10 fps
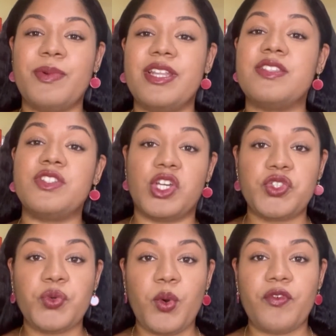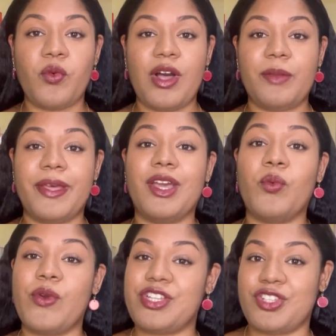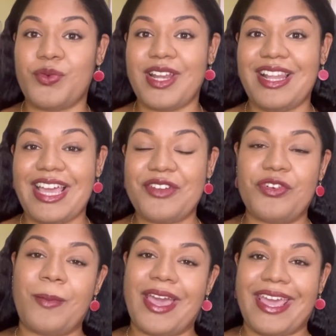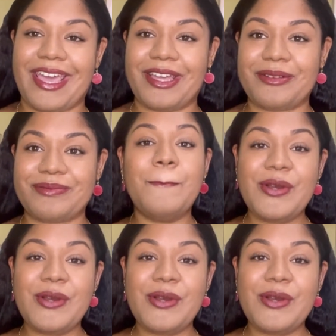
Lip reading: but it's not too overwhelming, which is what I like for my hair.